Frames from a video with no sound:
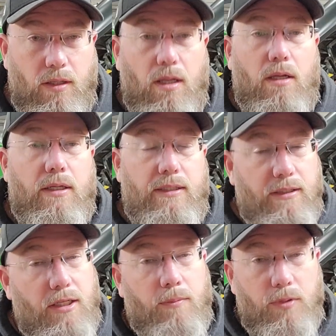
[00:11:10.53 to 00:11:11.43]
It
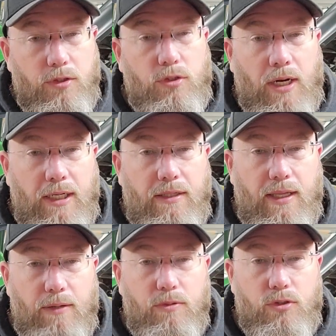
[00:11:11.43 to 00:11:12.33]
did come with the tranny
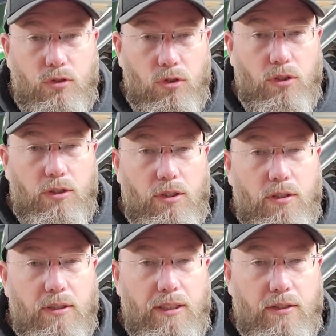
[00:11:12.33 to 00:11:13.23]
that was good
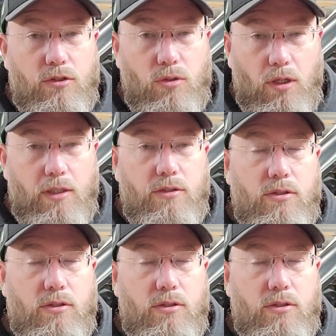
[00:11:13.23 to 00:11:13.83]
in the truck,